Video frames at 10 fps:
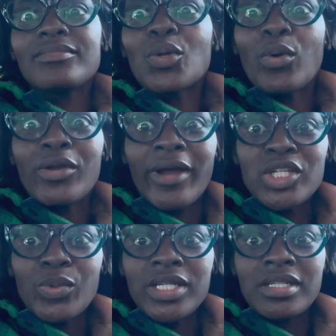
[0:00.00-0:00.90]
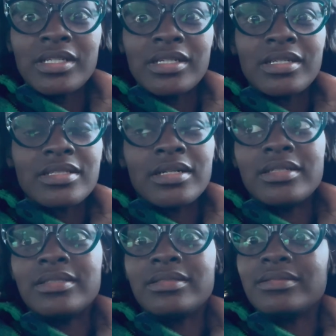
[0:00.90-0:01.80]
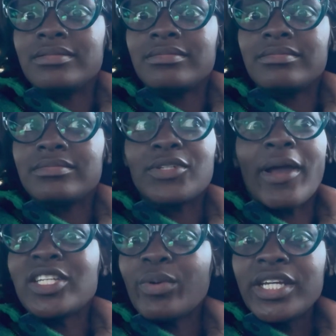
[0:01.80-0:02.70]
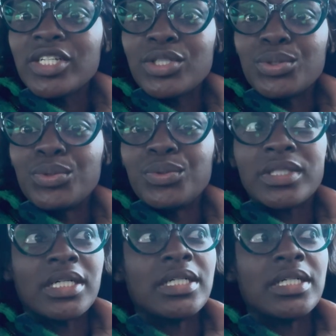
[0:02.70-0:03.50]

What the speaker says: when graduation is, graduation dues,